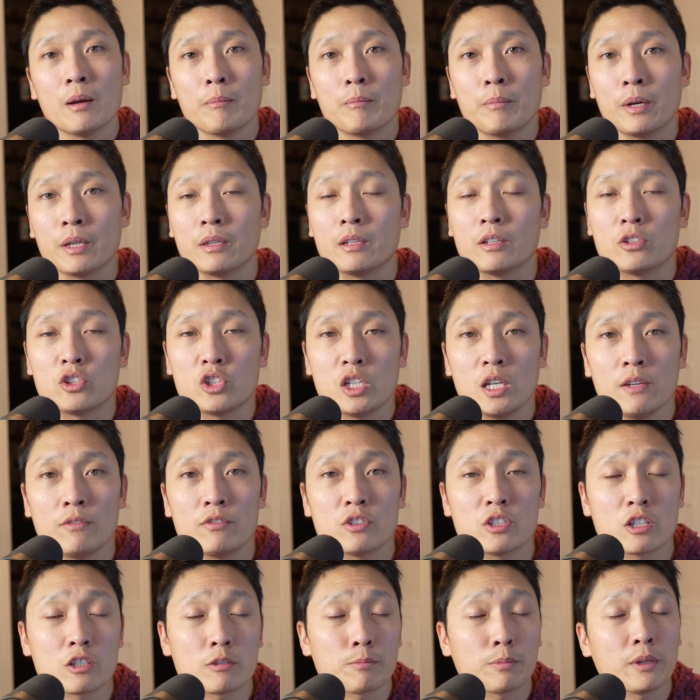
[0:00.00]
But the Chiefs
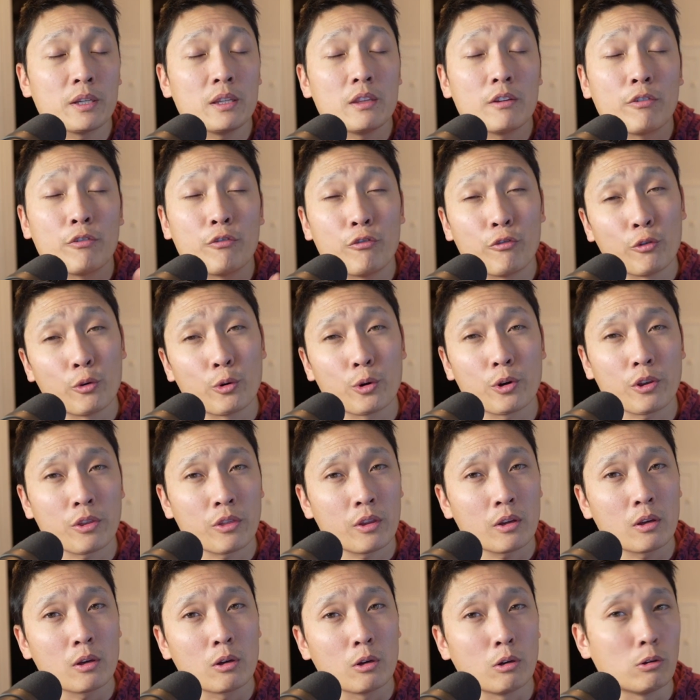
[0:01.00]
just played the
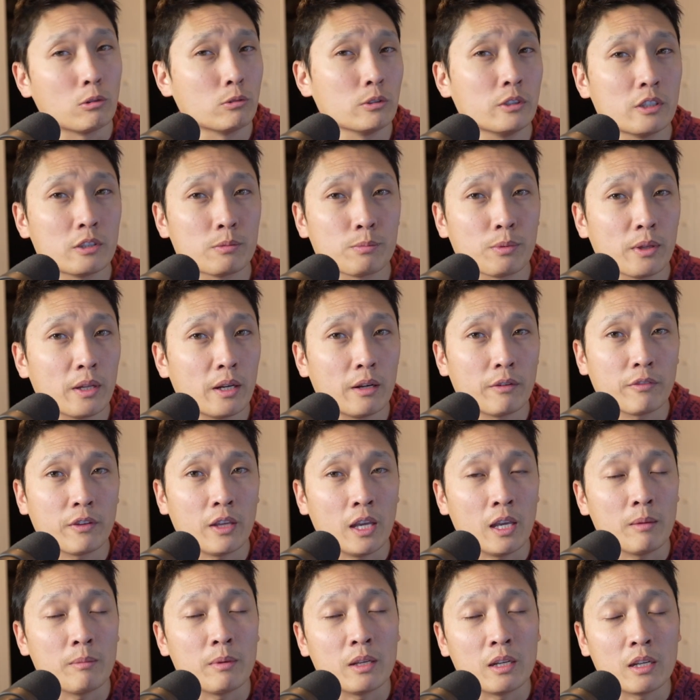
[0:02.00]
fourth coldest playoff
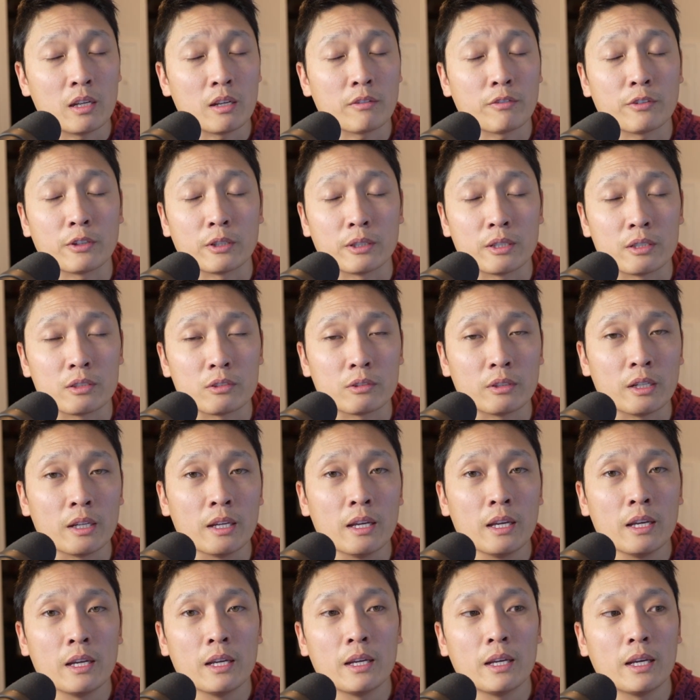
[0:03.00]
game in NFL history.
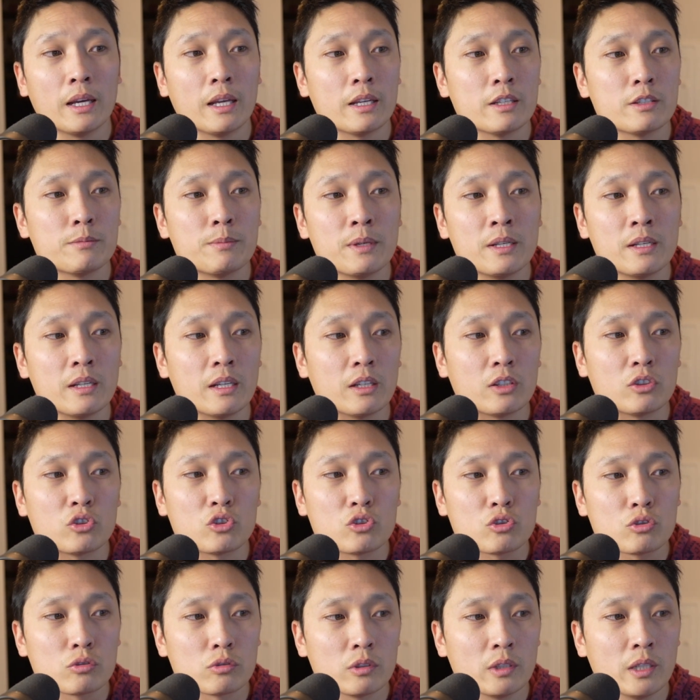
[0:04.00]
It has been
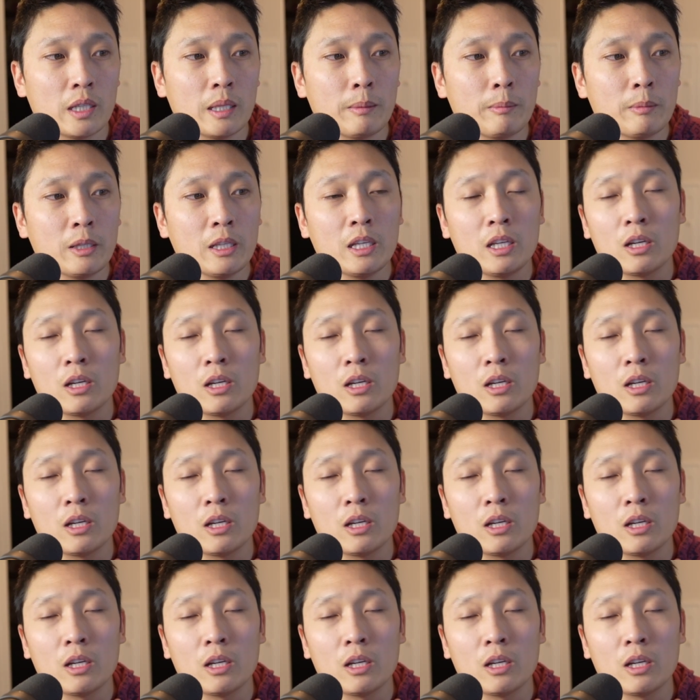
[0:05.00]
extremely